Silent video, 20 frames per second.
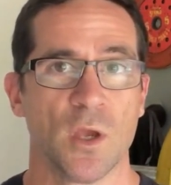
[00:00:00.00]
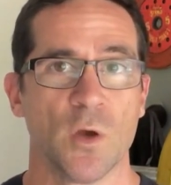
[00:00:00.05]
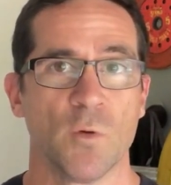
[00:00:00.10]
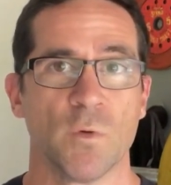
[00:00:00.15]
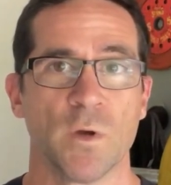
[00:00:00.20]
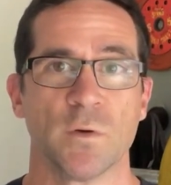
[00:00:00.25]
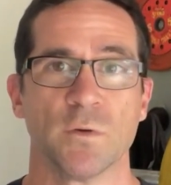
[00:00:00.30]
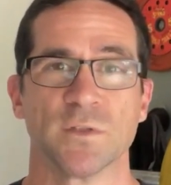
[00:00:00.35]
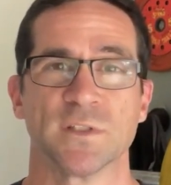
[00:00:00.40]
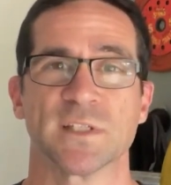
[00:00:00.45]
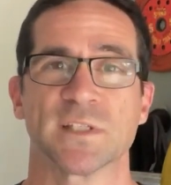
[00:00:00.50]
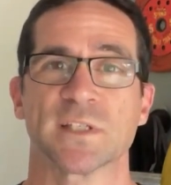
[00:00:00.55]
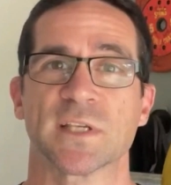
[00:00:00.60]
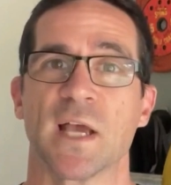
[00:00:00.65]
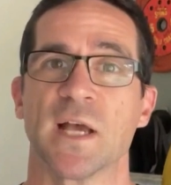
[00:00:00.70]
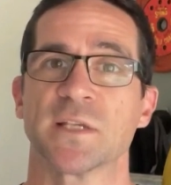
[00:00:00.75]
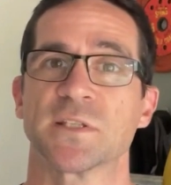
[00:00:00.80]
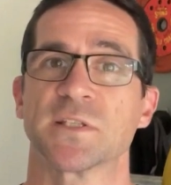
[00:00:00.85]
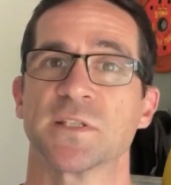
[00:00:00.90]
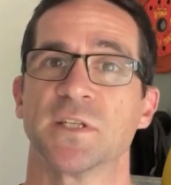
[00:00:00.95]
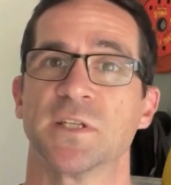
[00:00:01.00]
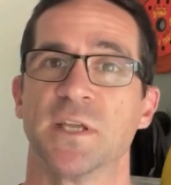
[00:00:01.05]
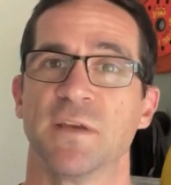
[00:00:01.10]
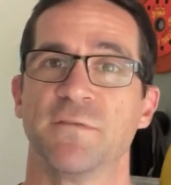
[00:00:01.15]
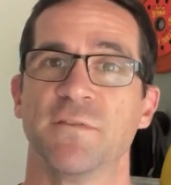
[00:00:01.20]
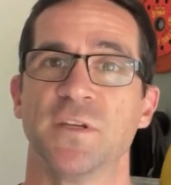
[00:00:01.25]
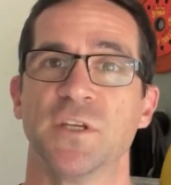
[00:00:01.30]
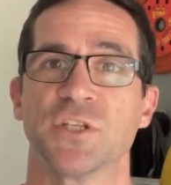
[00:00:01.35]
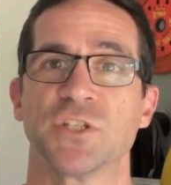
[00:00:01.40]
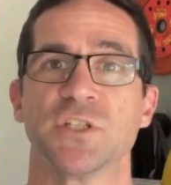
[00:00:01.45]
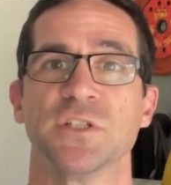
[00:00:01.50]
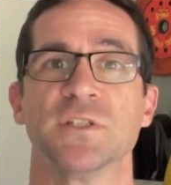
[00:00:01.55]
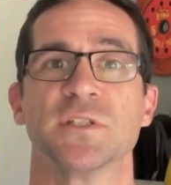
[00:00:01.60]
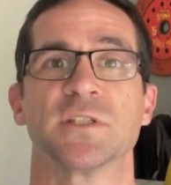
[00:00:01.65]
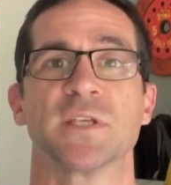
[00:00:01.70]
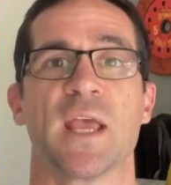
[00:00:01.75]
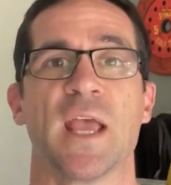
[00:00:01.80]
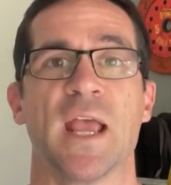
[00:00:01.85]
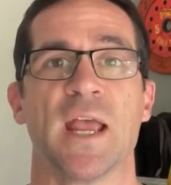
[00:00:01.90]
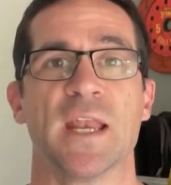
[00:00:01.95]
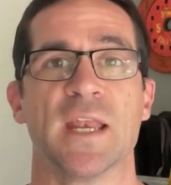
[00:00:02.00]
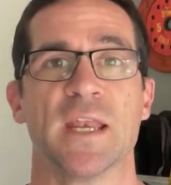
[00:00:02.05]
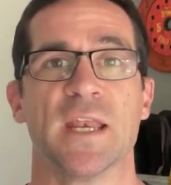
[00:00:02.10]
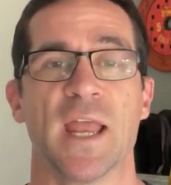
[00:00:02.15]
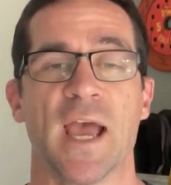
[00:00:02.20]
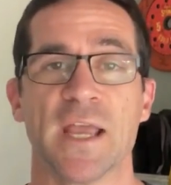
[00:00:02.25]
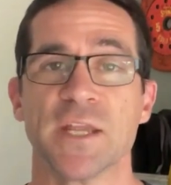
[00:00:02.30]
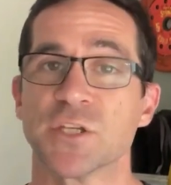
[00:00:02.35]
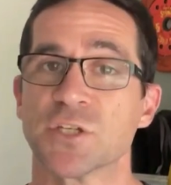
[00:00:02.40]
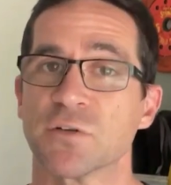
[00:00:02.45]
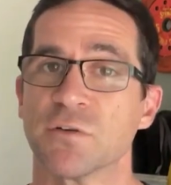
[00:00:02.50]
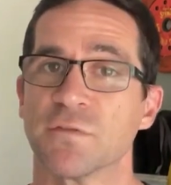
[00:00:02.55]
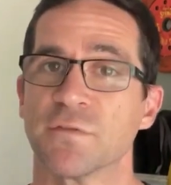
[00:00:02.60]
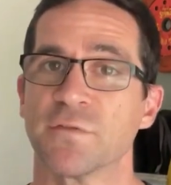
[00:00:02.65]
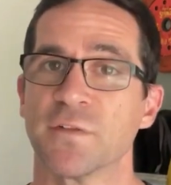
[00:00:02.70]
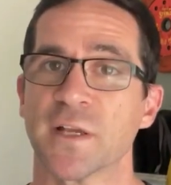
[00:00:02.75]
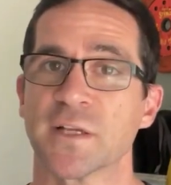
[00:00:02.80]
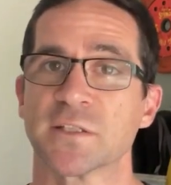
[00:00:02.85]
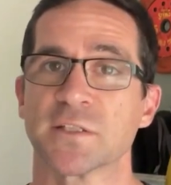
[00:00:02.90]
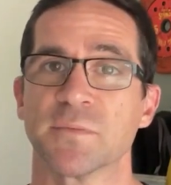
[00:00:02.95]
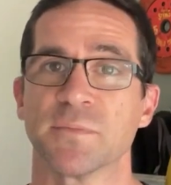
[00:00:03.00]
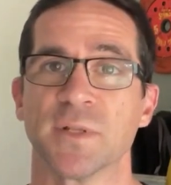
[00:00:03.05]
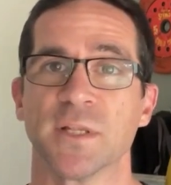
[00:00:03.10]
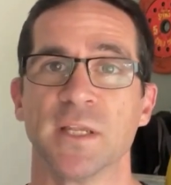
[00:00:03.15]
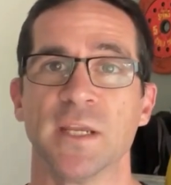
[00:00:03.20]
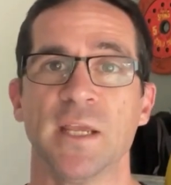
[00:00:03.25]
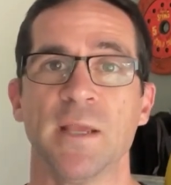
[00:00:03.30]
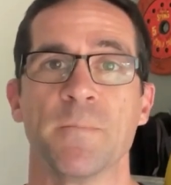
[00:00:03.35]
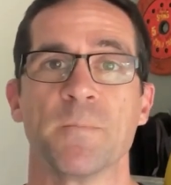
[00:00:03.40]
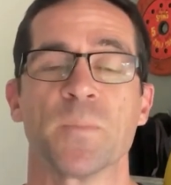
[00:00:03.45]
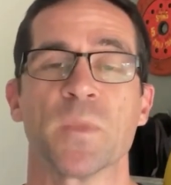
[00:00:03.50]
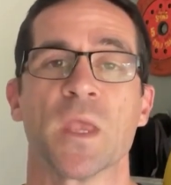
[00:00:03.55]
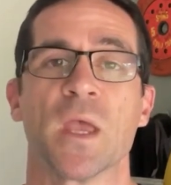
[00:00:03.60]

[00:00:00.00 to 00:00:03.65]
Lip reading: We will discuss the definitions and nature of flexibility,